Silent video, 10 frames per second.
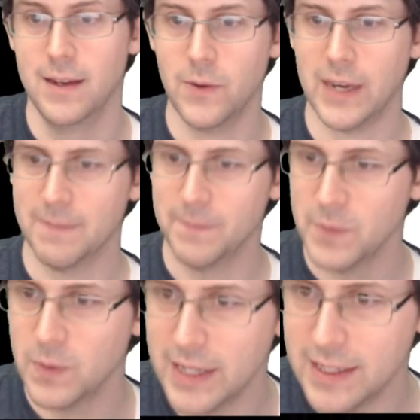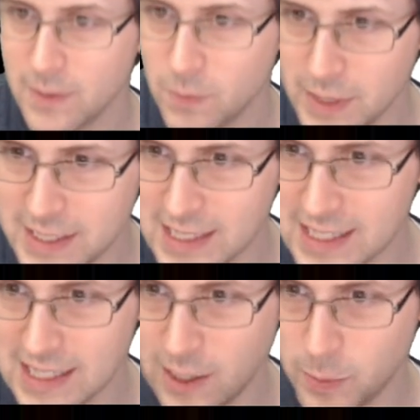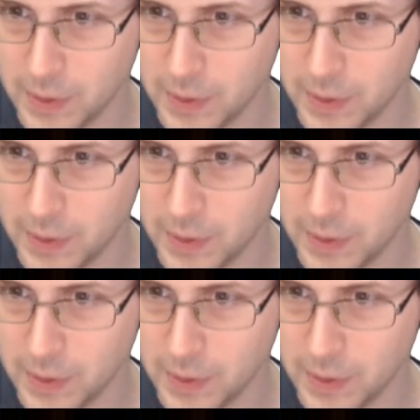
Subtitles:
Okay, well, what is the slope